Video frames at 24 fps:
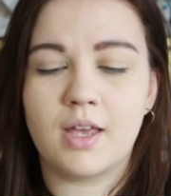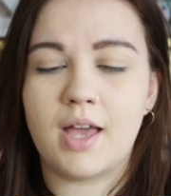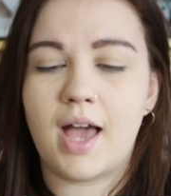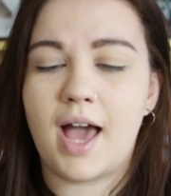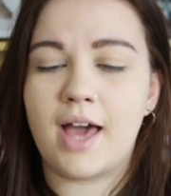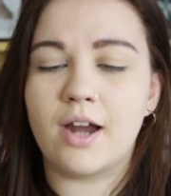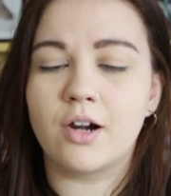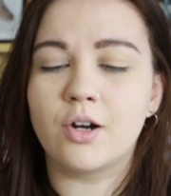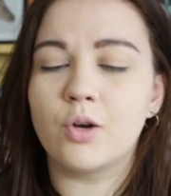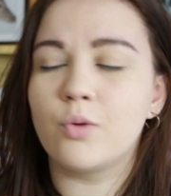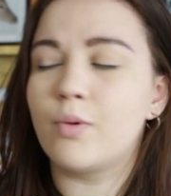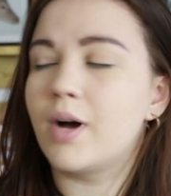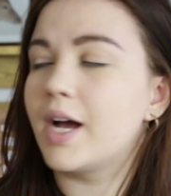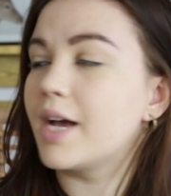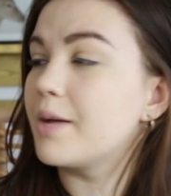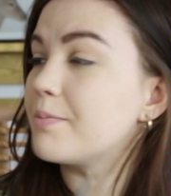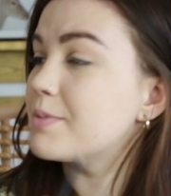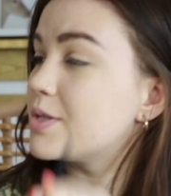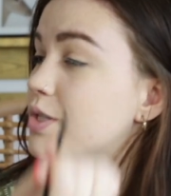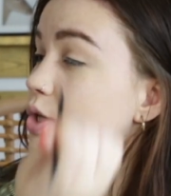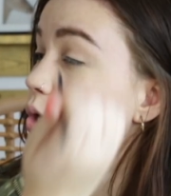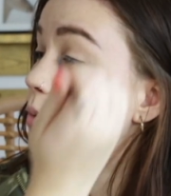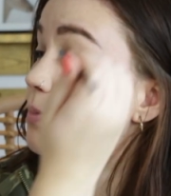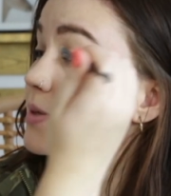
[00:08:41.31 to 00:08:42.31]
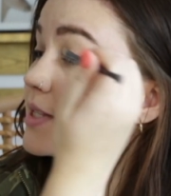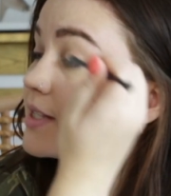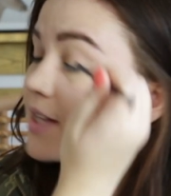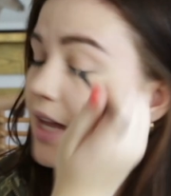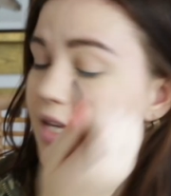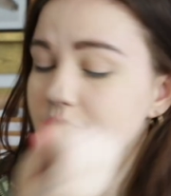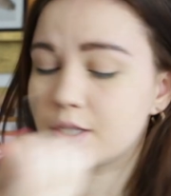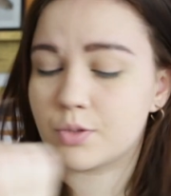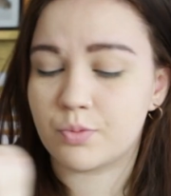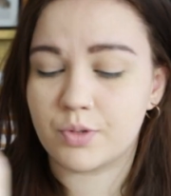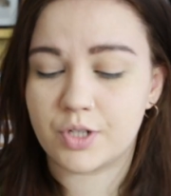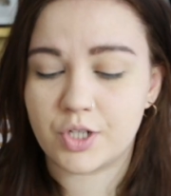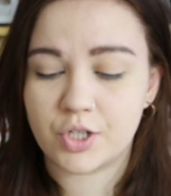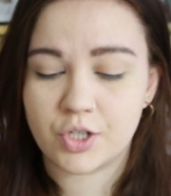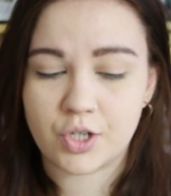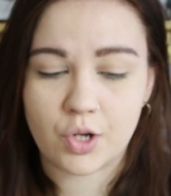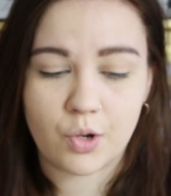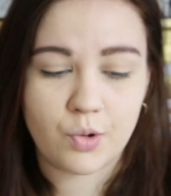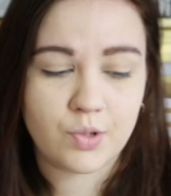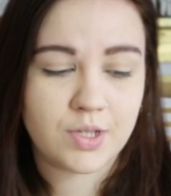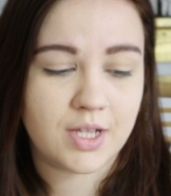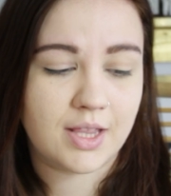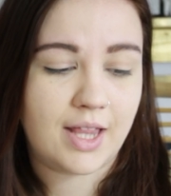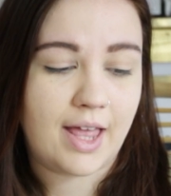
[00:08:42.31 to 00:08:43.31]
I don't know why I'm so obsessed with
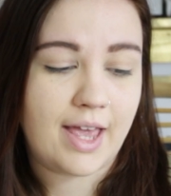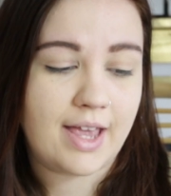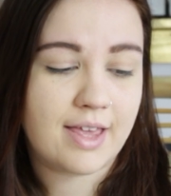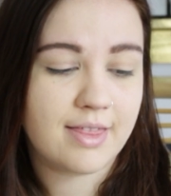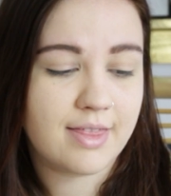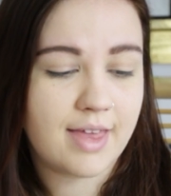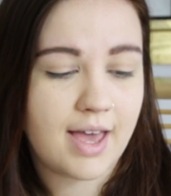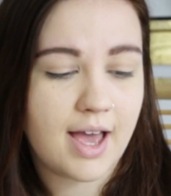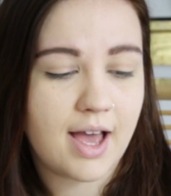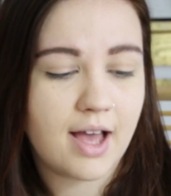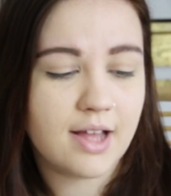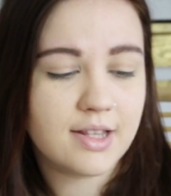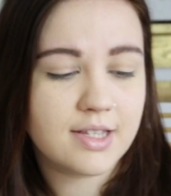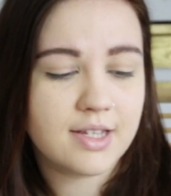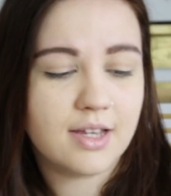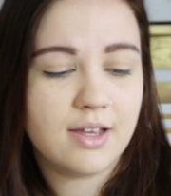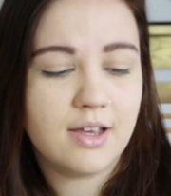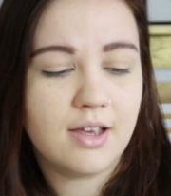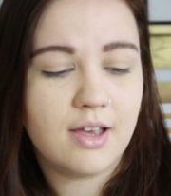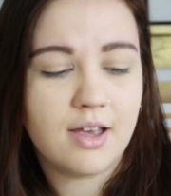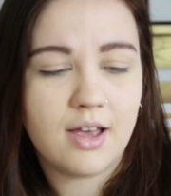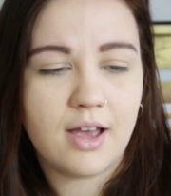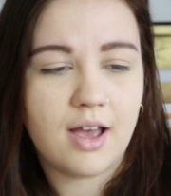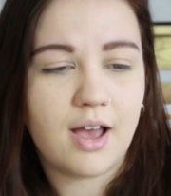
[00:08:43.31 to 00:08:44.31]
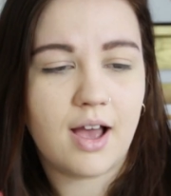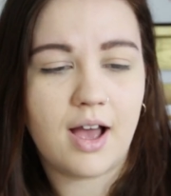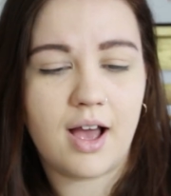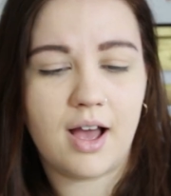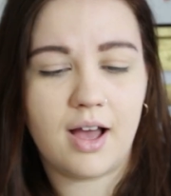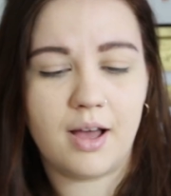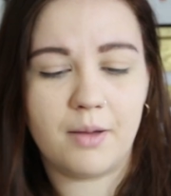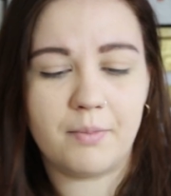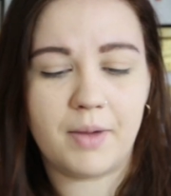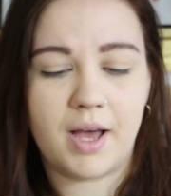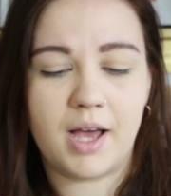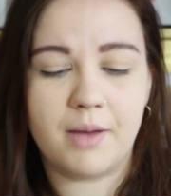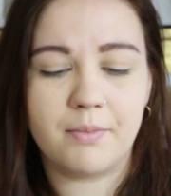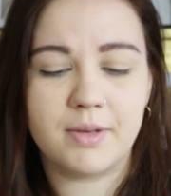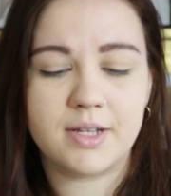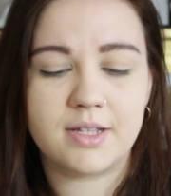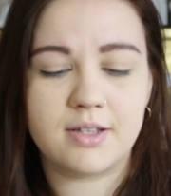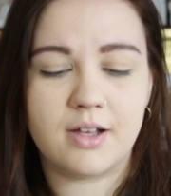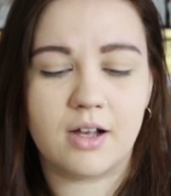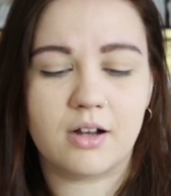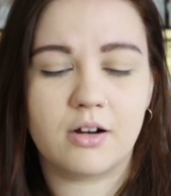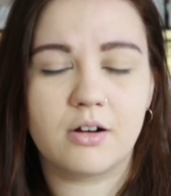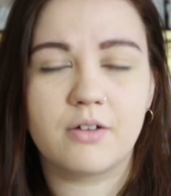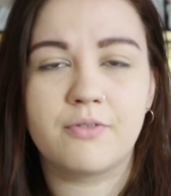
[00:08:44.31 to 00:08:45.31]
shows like that. I'm a
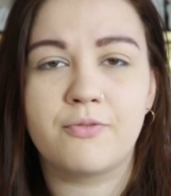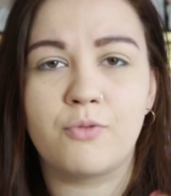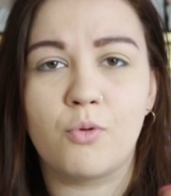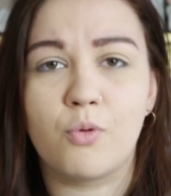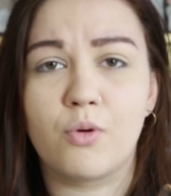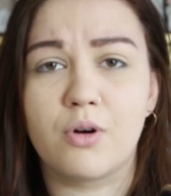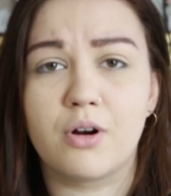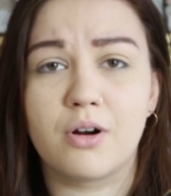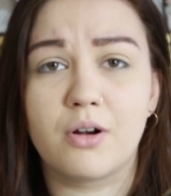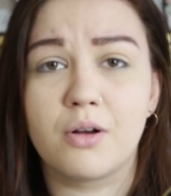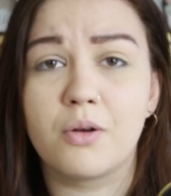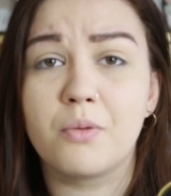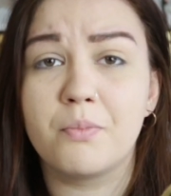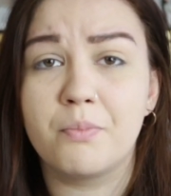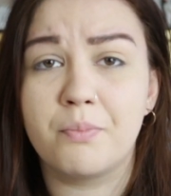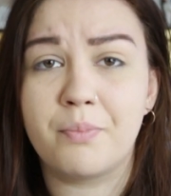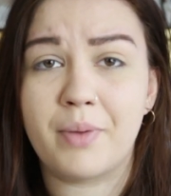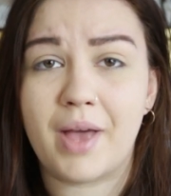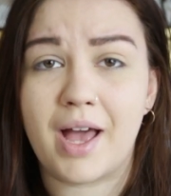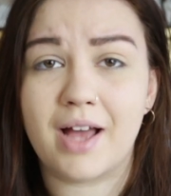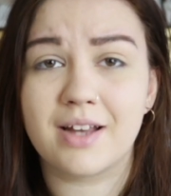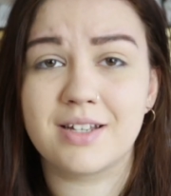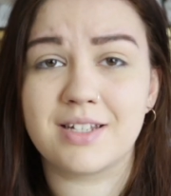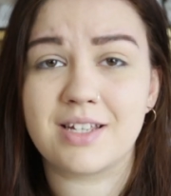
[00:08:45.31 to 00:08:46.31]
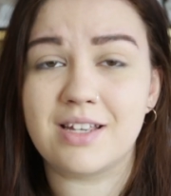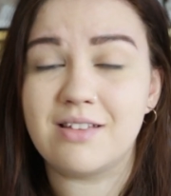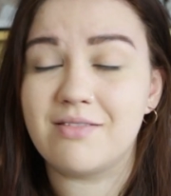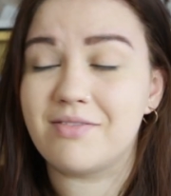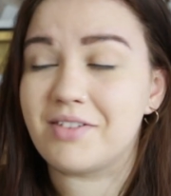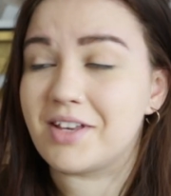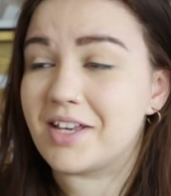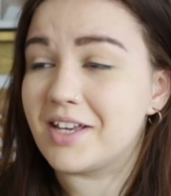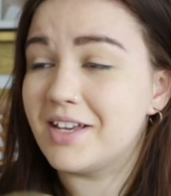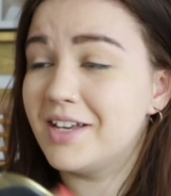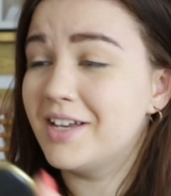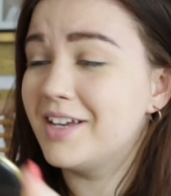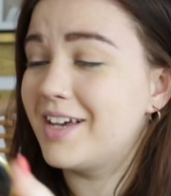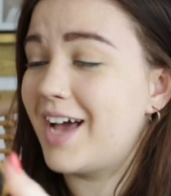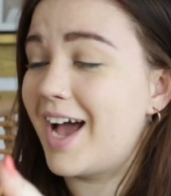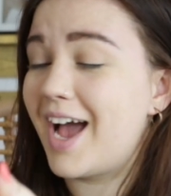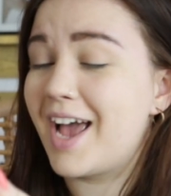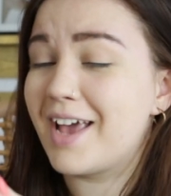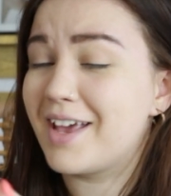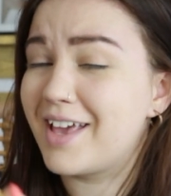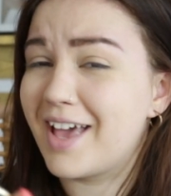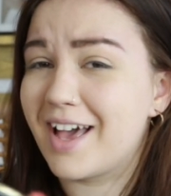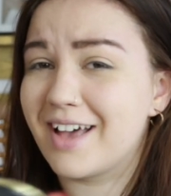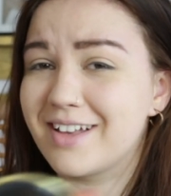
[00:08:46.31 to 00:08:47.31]
sucker for bad TV,
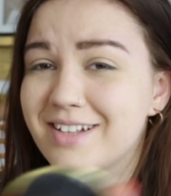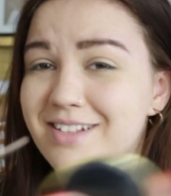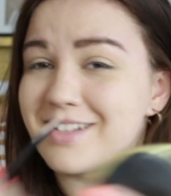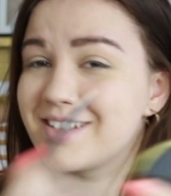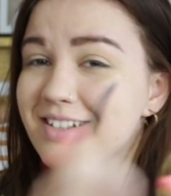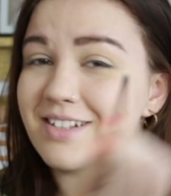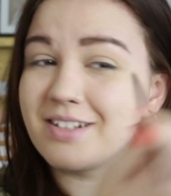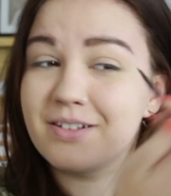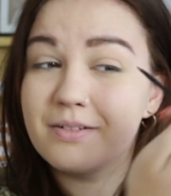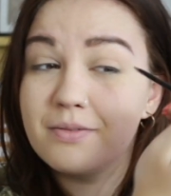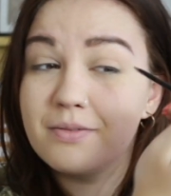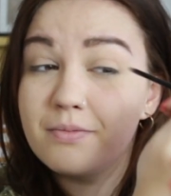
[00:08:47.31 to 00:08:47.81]
I guess.